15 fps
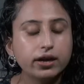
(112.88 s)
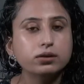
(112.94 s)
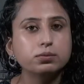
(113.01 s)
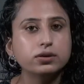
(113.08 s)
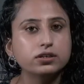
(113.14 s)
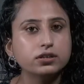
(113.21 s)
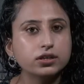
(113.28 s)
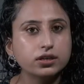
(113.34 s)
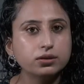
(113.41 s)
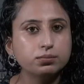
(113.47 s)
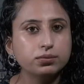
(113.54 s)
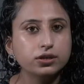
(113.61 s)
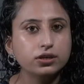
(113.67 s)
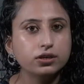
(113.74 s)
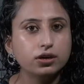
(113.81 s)
butter can
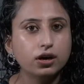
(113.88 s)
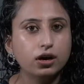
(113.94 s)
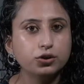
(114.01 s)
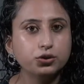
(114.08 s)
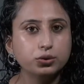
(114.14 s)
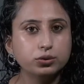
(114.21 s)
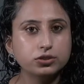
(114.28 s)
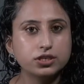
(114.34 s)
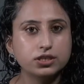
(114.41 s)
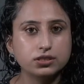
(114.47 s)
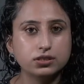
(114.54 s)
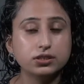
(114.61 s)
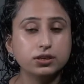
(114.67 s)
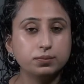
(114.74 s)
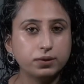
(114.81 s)
be uh, used as
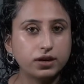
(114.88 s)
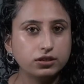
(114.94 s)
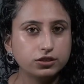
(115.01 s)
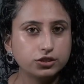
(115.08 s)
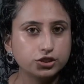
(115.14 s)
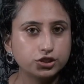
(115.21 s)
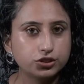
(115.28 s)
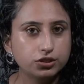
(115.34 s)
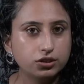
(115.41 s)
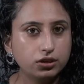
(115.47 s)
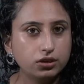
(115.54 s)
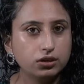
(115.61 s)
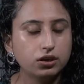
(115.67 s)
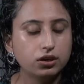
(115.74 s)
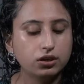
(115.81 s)
a deep
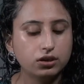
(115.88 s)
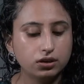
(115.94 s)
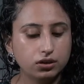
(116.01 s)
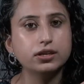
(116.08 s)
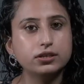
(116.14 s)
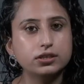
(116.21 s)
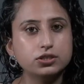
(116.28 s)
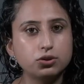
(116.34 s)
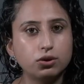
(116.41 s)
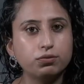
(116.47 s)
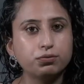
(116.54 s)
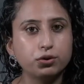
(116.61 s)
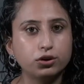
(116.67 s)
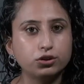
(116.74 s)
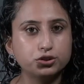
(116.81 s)
conditioner. Uh, it is
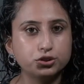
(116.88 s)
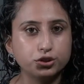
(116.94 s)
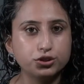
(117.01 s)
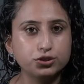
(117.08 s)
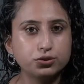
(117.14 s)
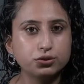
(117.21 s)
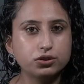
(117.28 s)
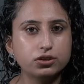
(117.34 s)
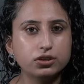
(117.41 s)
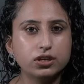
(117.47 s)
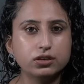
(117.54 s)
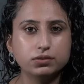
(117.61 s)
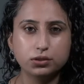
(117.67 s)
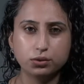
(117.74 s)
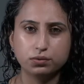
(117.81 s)
of your choice. You can
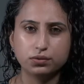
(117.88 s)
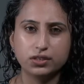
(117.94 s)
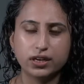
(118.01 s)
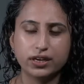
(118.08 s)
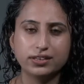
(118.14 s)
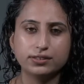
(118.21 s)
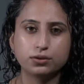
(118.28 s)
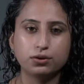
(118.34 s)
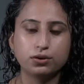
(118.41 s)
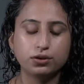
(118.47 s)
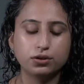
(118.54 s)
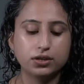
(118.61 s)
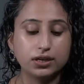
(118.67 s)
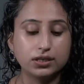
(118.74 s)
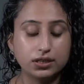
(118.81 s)
leave it overnight
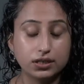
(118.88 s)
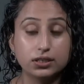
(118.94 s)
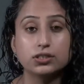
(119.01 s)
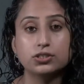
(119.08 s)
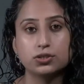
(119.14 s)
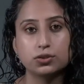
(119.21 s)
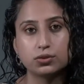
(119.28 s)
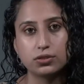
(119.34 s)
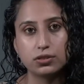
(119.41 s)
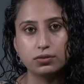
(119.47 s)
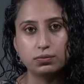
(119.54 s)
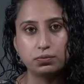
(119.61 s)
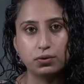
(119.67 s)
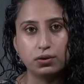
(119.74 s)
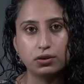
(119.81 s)
or at least use
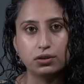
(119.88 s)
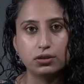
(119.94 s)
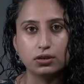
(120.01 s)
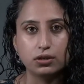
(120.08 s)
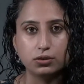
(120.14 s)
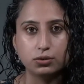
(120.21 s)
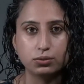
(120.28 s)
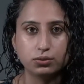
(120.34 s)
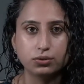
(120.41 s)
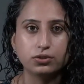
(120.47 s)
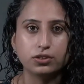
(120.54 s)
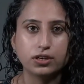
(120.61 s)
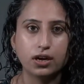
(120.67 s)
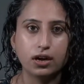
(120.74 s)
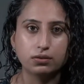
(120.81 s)
it for uh, 2 to
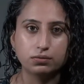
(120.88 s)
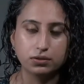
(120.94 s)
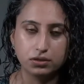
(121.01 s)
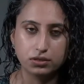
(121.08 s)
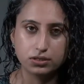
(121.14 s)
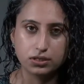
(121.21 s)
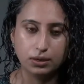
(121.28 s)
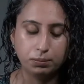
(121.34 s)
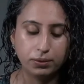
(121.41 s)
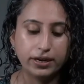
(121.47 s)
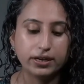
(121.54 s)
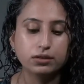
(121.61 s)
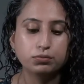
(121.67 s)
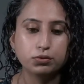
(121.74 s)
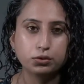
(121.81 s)
3 hours. Apply
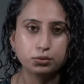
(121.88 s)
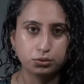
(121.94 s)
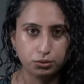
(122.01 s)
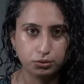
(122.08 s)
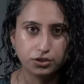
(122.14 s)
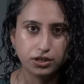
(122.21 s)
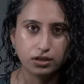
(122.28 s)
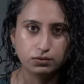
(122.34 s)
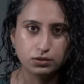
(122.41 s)
it for 2 to 3 hours